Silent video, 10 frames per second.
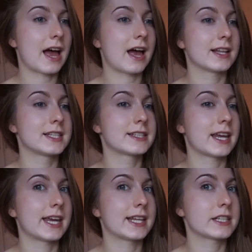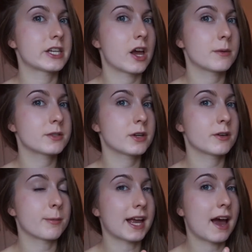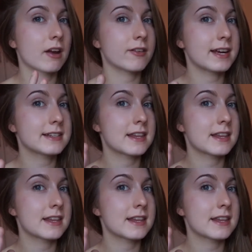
and in terms of my calories,